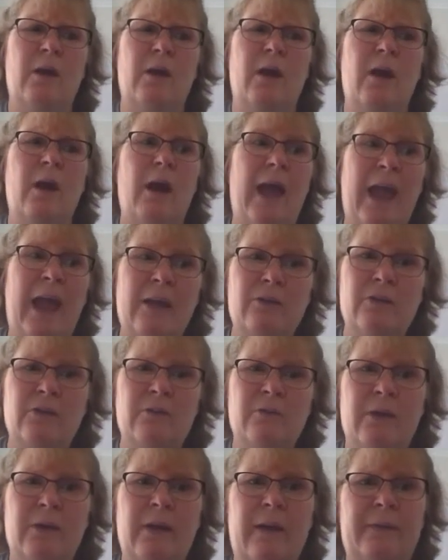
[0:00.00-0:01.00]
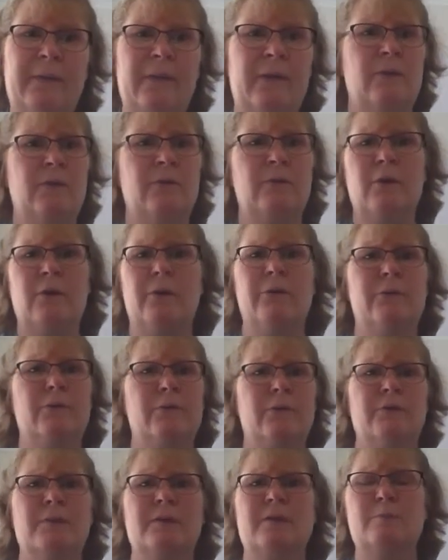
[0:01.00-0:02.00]
are accurate, and that you go
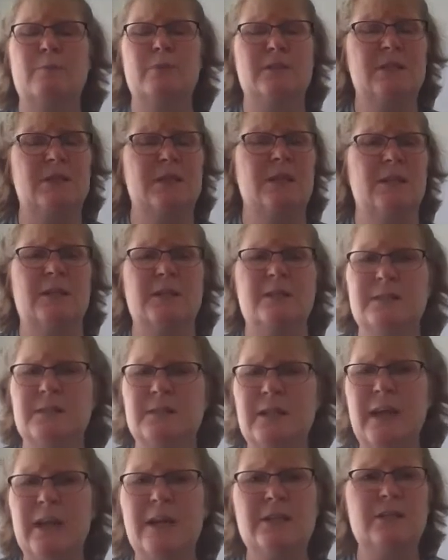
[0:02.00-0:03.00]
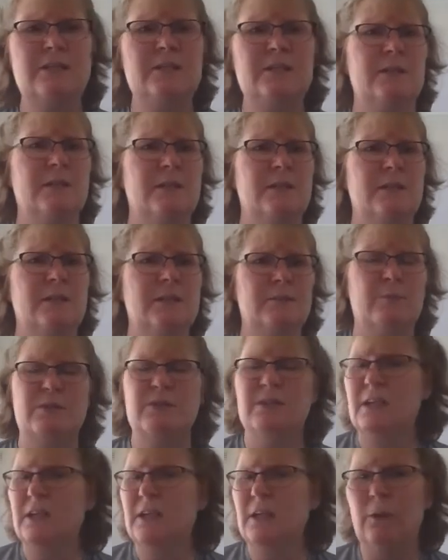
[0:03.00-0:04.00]
through these particular stages in this
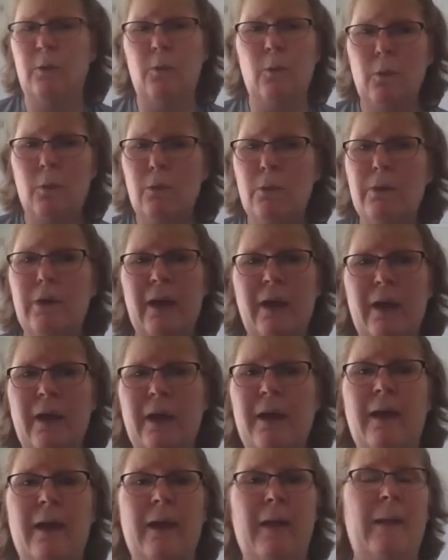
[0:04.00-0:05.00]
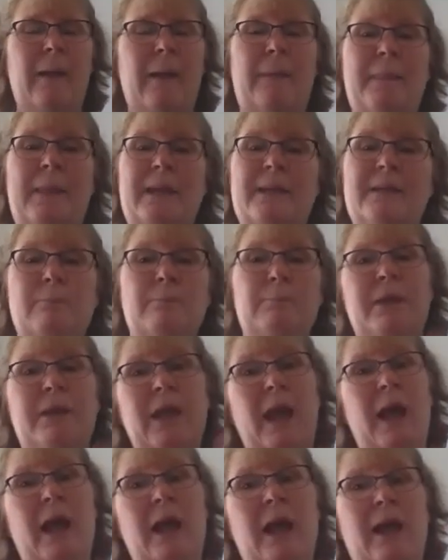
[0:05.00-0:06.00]
particular order and then
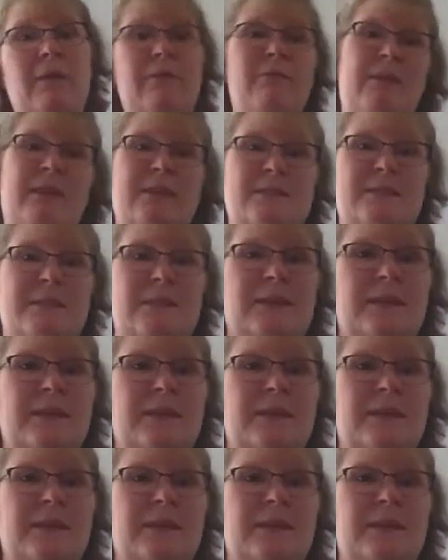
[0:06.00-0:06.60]
fixed.